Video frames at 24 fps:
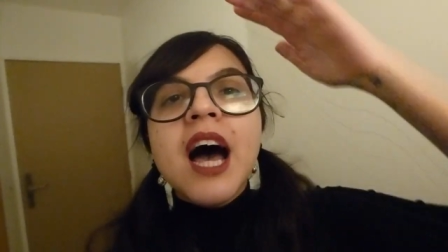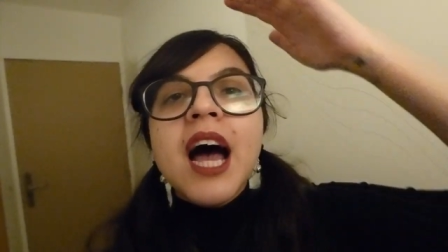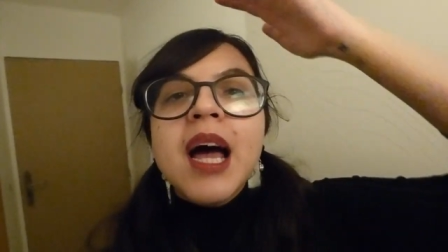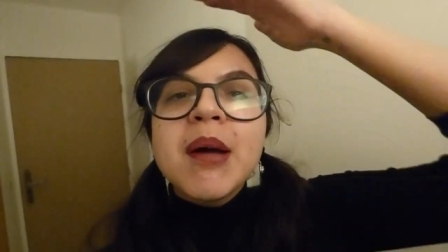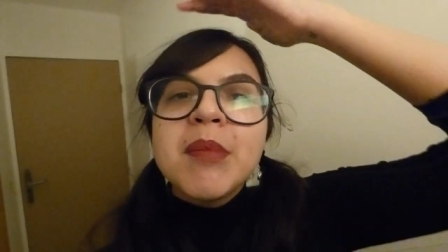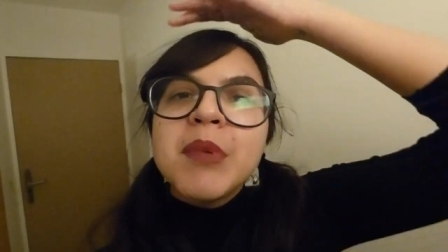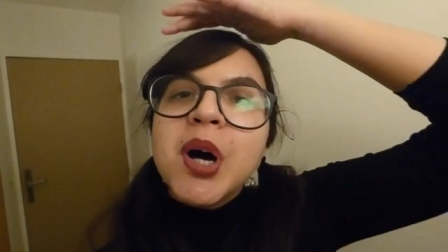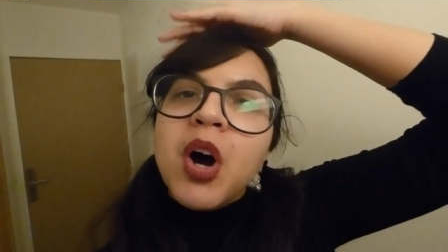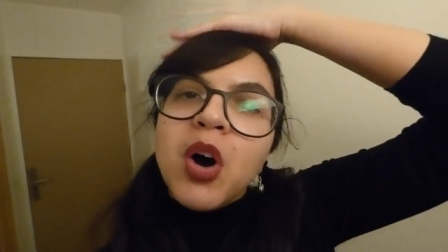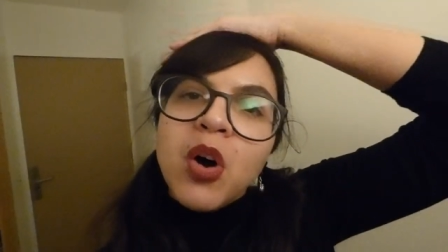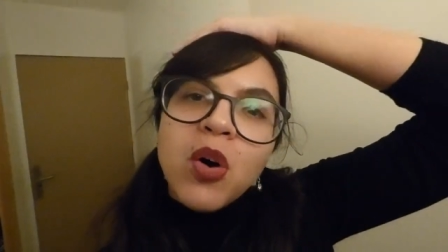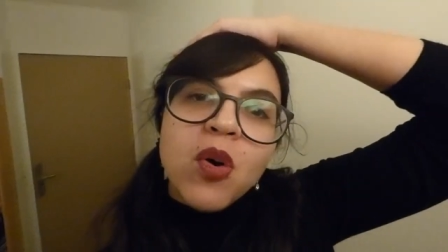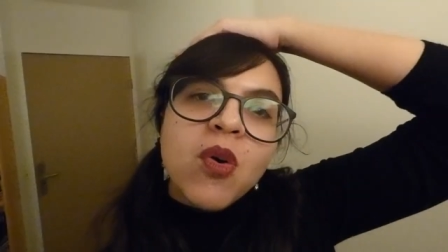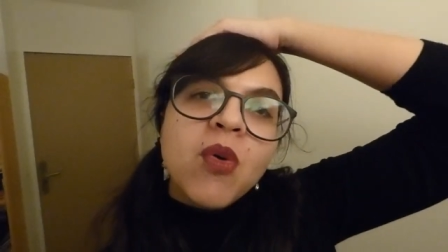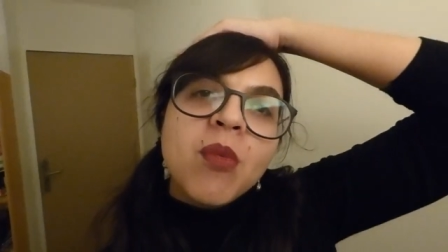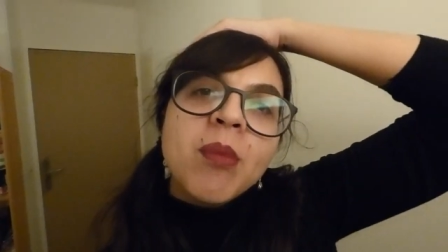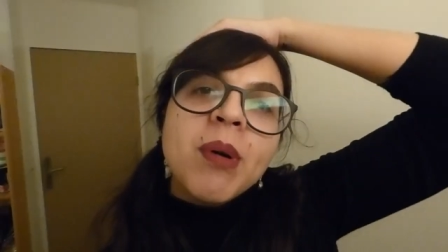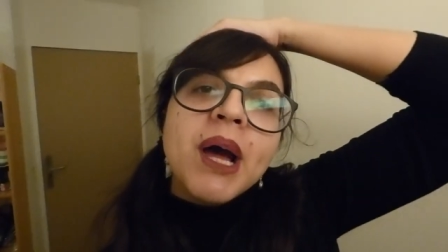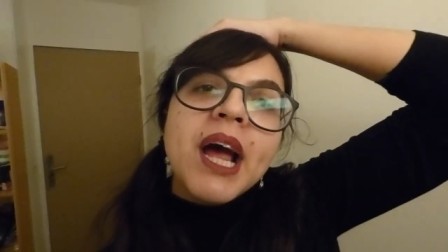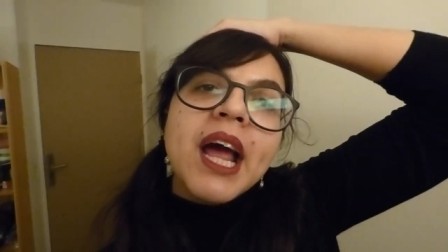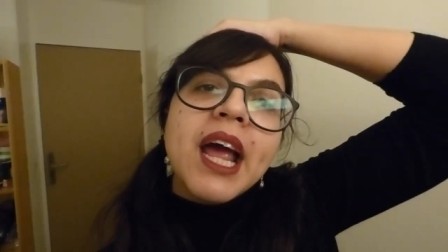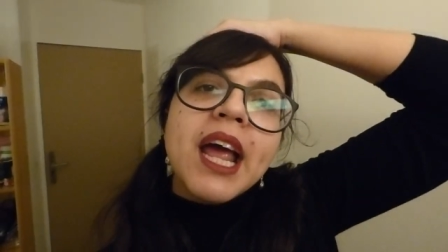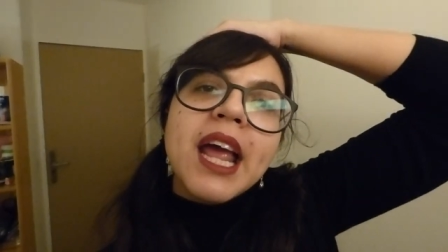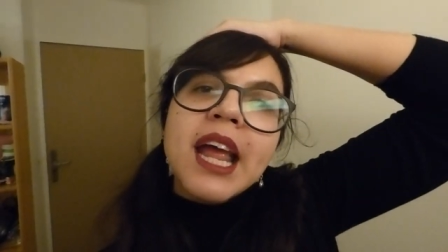I'm
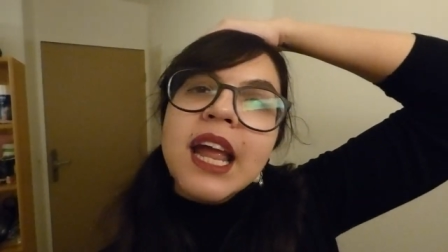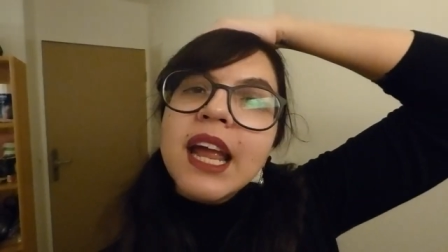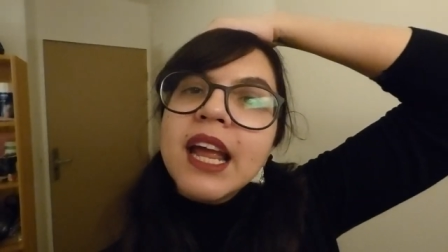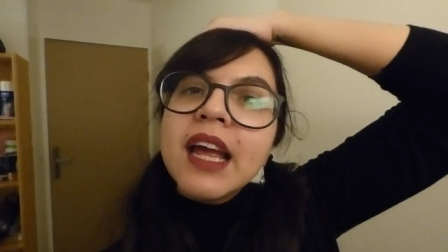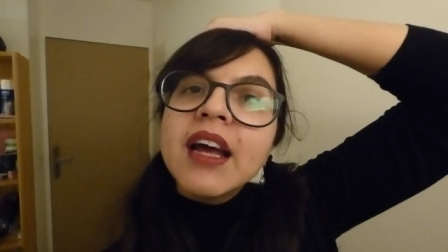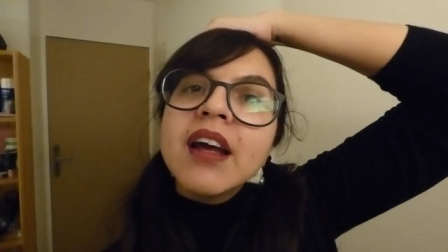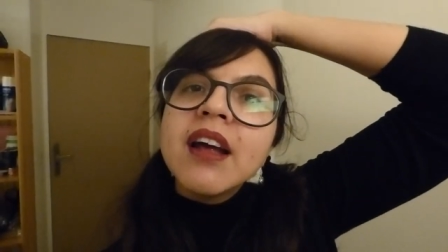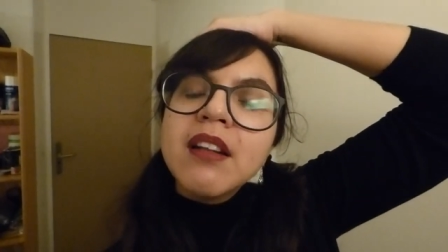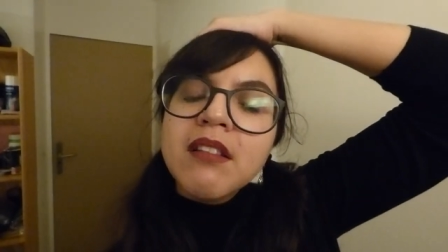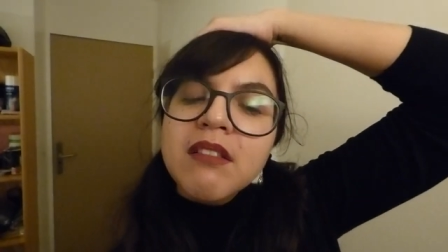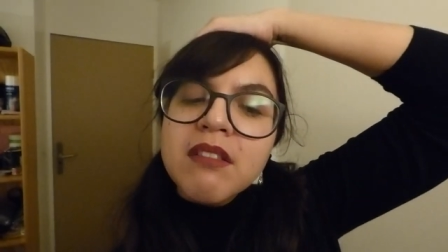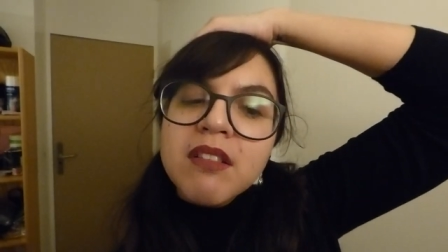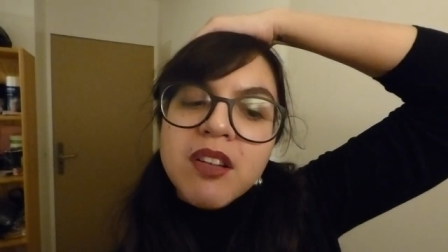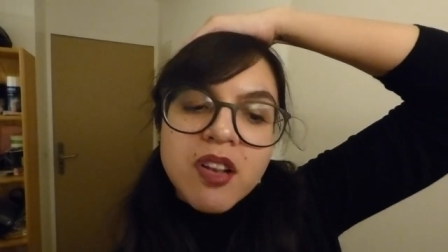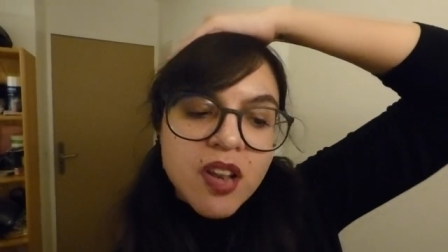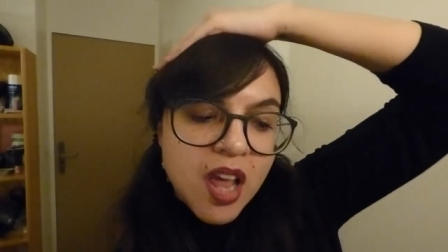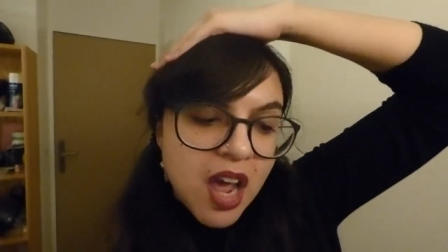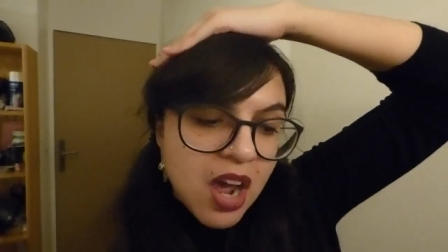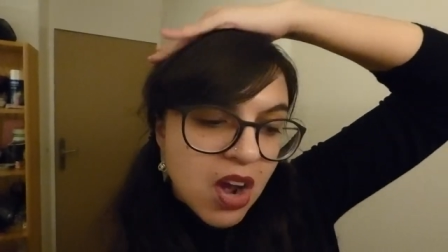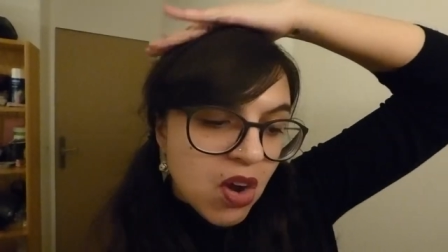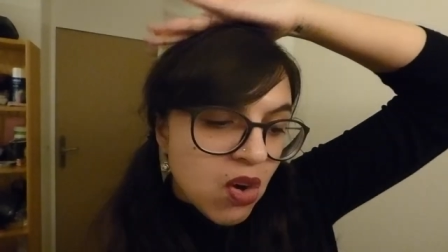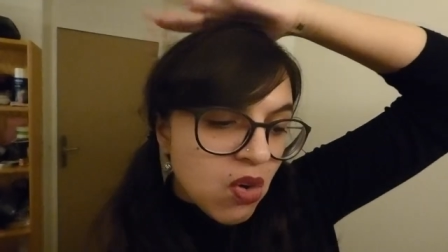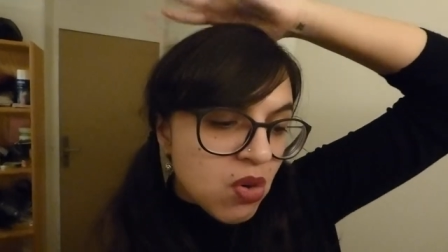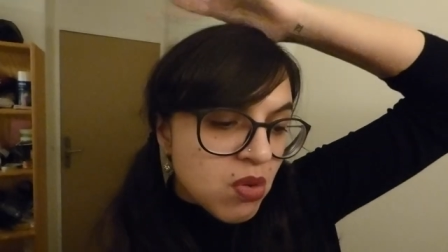home and
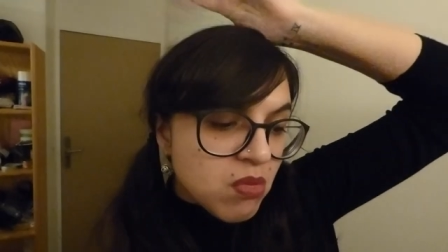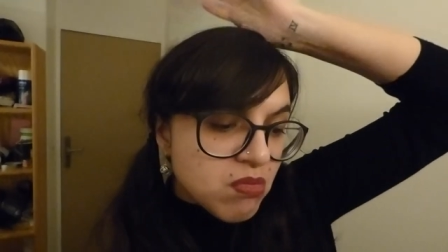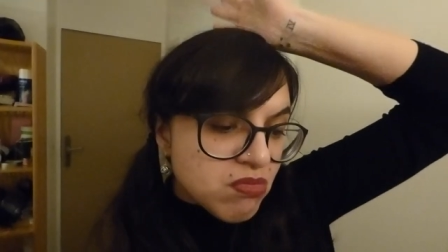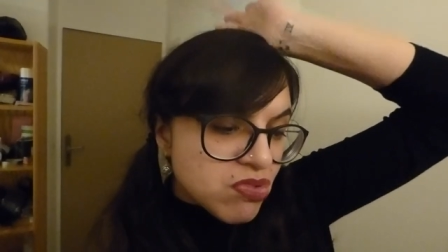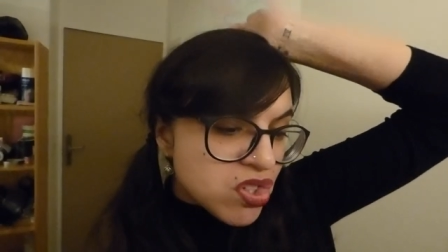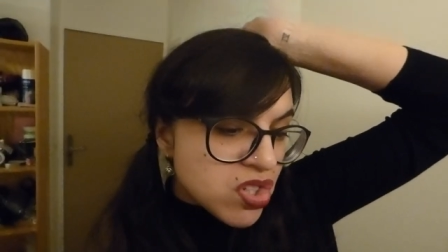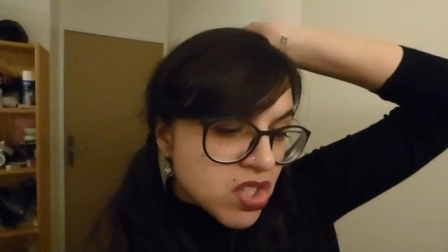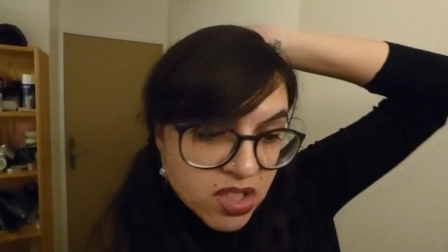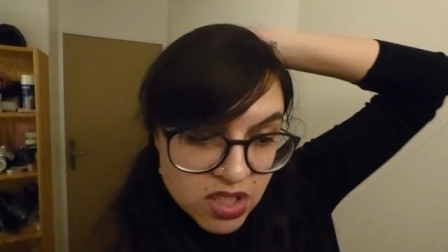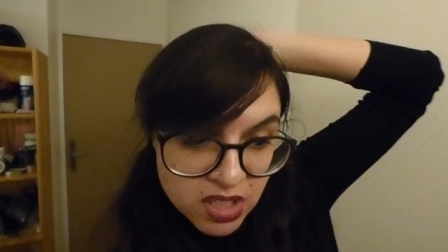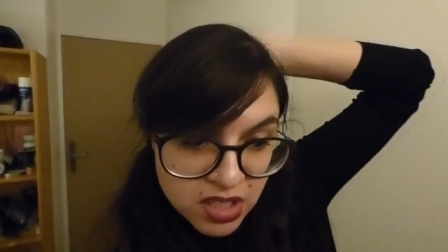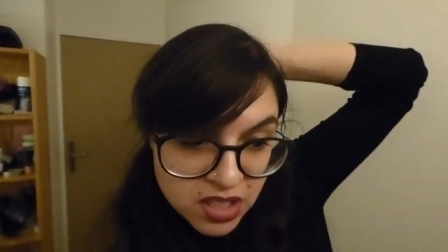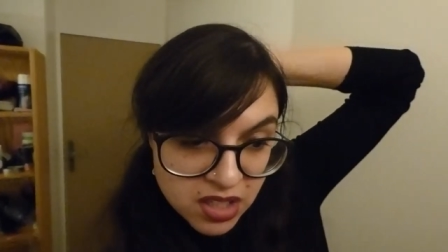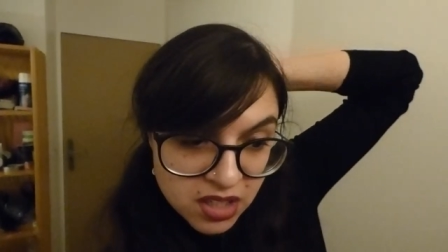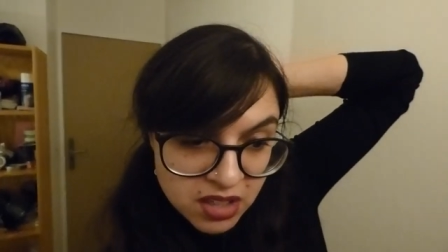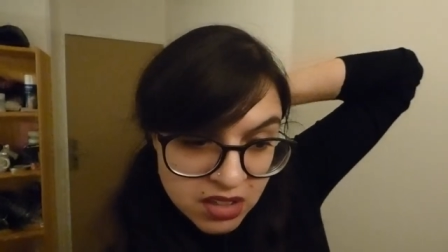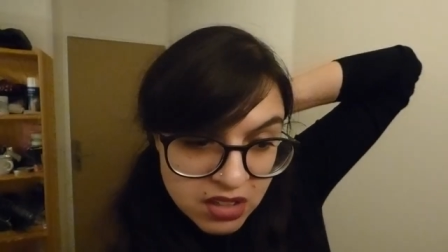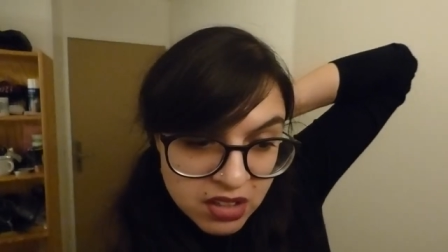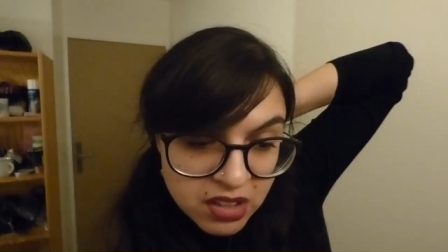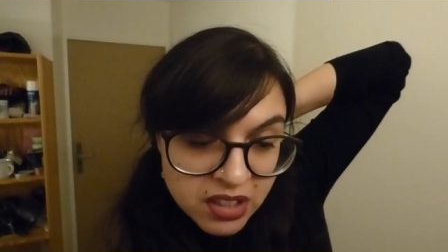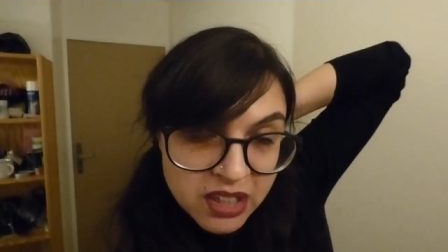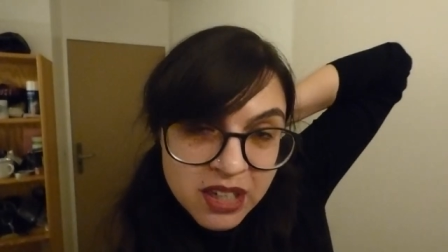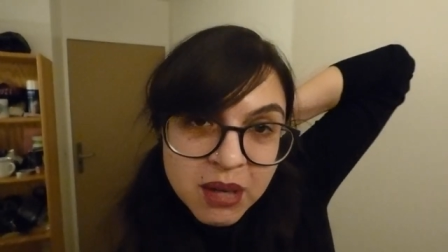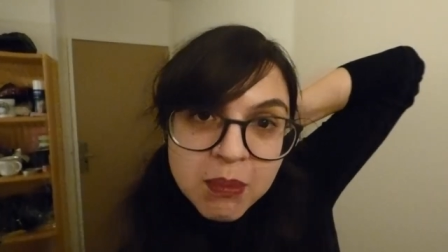now I'm just gonna
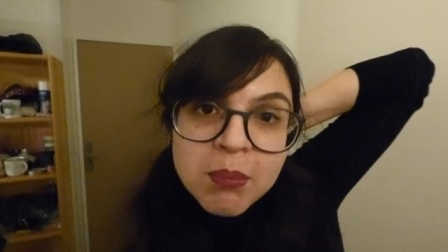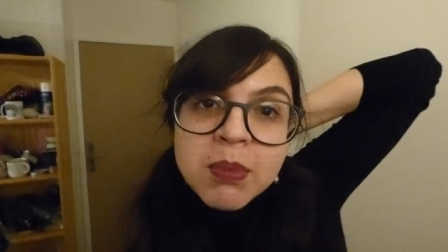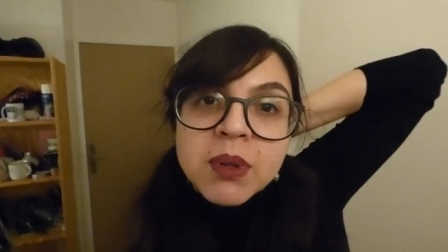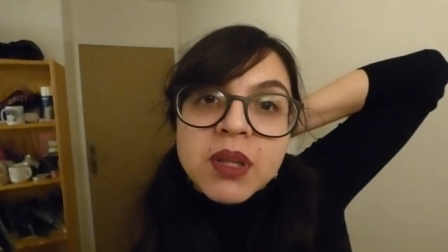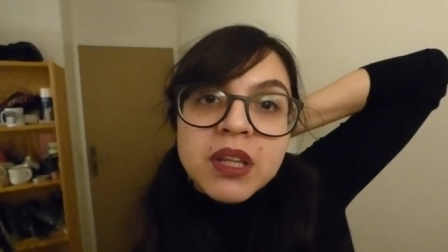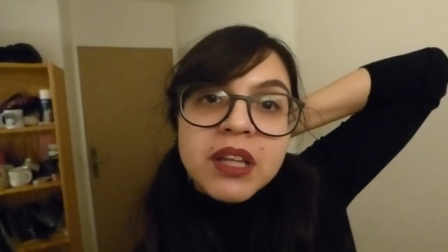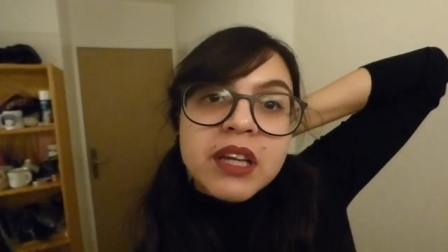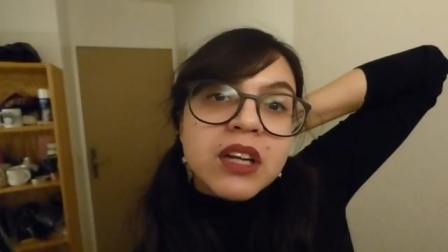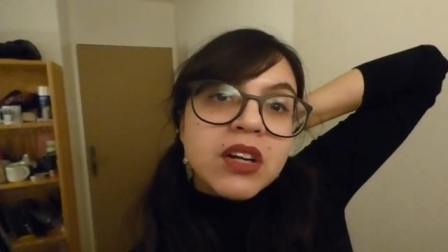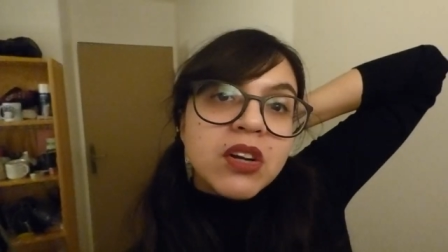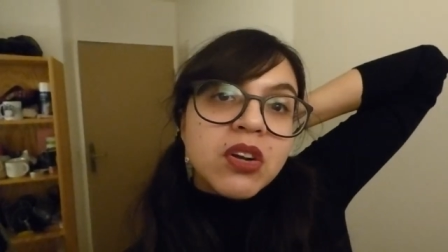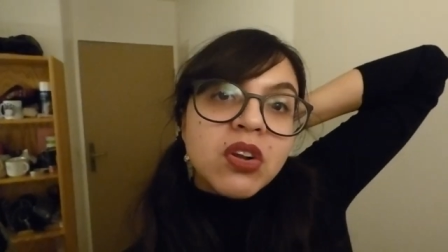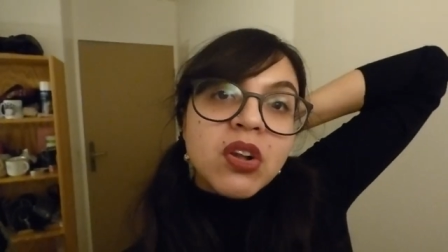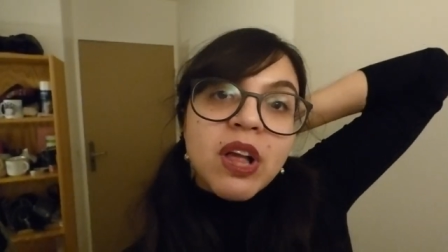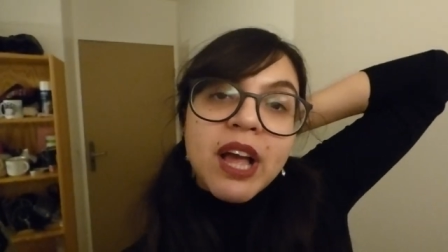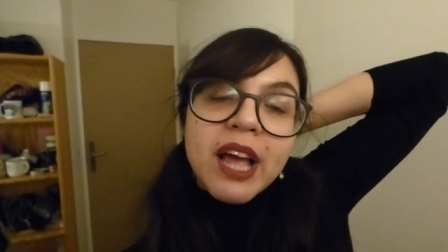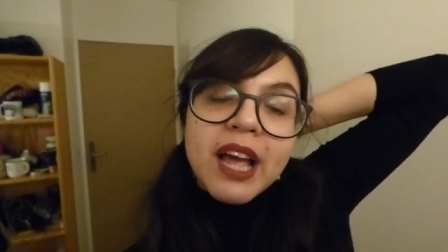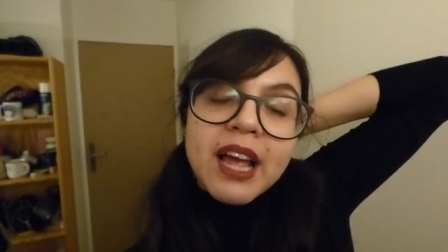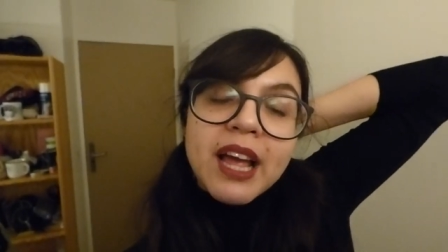clean up a little